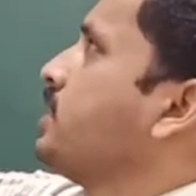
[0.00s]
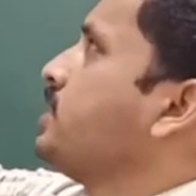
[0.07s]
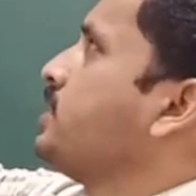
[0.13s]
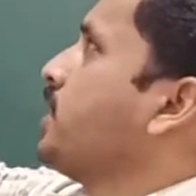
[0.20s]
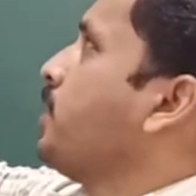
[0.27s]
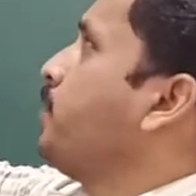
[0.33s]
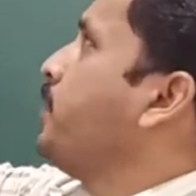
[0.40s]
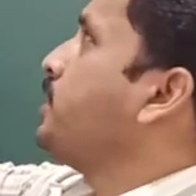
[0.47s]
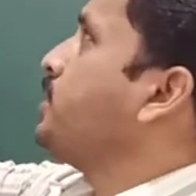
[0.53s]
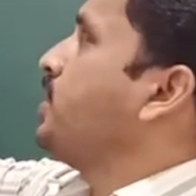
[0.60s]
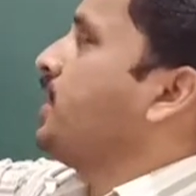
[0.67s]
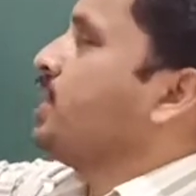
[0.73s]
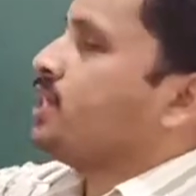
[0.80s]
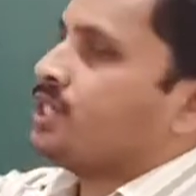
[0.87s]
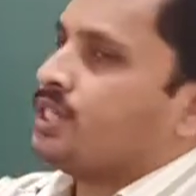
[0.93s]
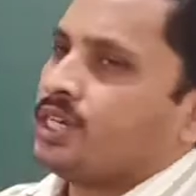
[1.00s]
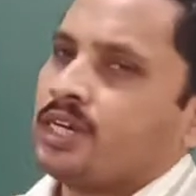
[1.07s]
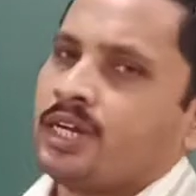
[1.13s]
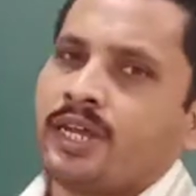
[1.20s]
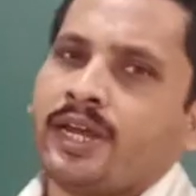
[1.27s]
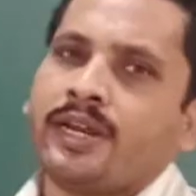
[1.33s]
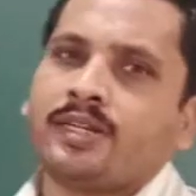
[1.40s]
surface tension
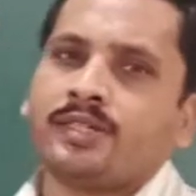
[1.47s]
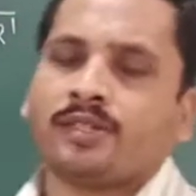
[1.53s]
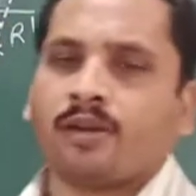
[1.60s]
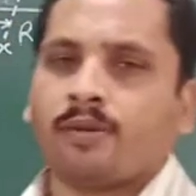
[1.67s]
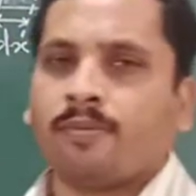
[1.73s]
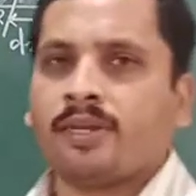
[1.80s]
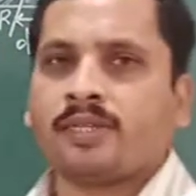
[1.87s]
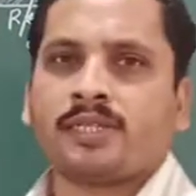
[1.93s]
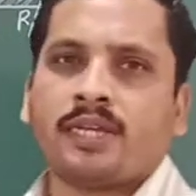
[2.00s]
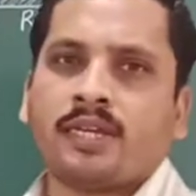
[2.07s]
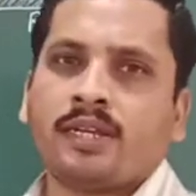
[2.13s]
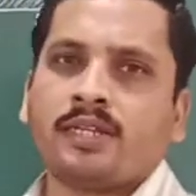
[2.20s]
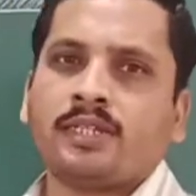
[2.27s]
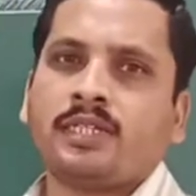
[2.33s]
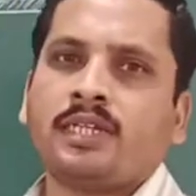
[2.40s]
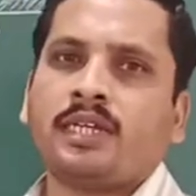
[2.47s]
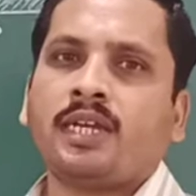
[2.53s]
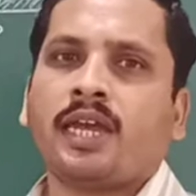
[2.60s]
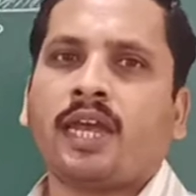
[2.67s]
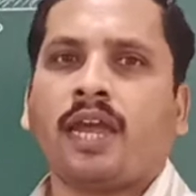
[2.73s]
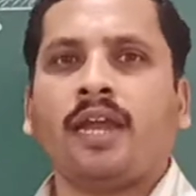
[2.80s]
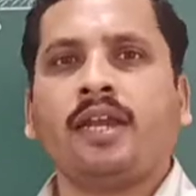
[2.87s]
and surface energy
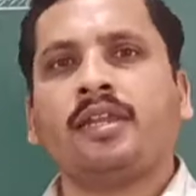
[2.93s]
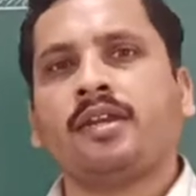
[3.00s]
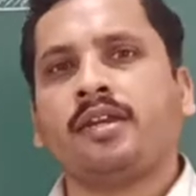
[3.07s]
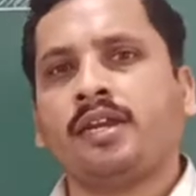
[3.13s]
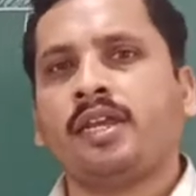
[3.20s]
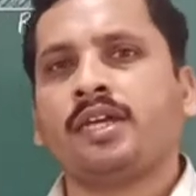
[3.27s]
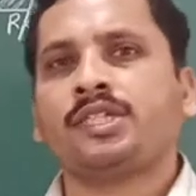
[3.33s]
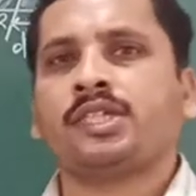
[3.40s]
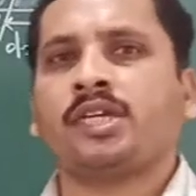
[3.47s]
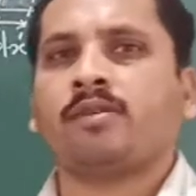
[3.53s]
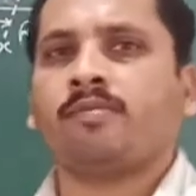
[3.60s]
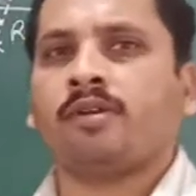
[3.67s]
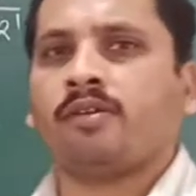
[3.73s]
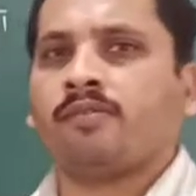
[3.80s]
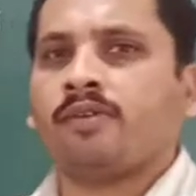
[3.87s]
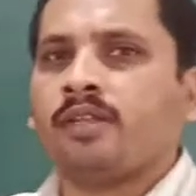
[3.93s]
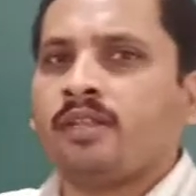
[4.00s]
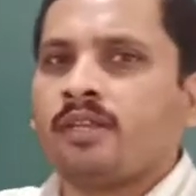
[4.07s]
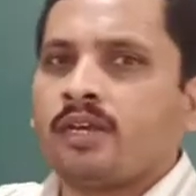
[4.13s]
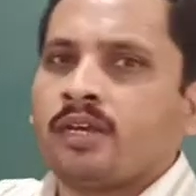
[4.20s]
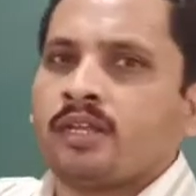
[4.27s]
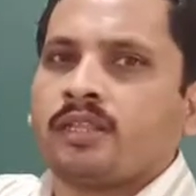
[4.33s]
and the relation between
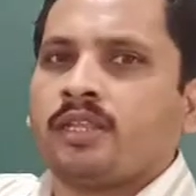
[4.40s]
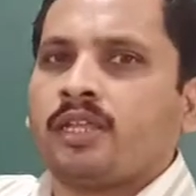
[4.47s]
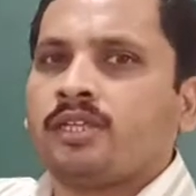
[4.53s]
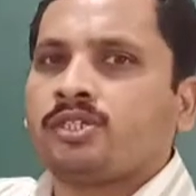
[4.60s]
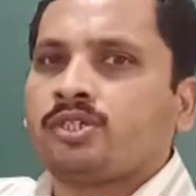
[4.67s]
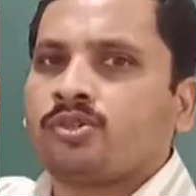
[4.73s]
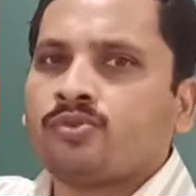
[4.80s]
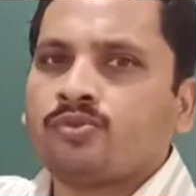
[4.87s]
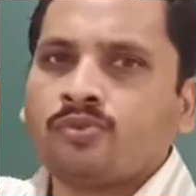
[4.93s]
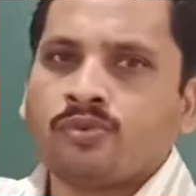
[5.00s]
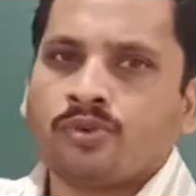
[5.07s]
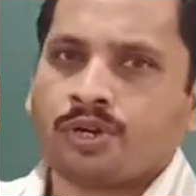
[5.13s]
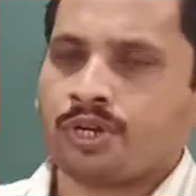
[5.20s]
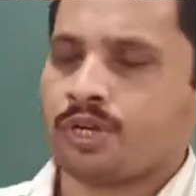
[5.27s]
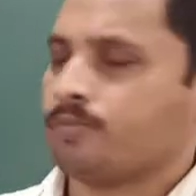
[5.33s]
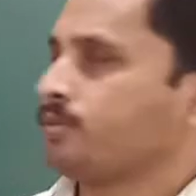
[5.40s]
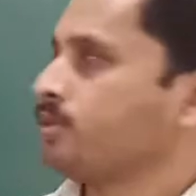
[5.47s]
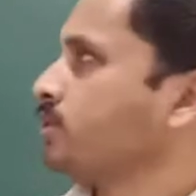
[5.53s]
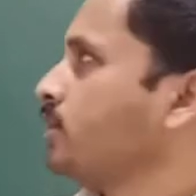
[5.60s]
these two terms.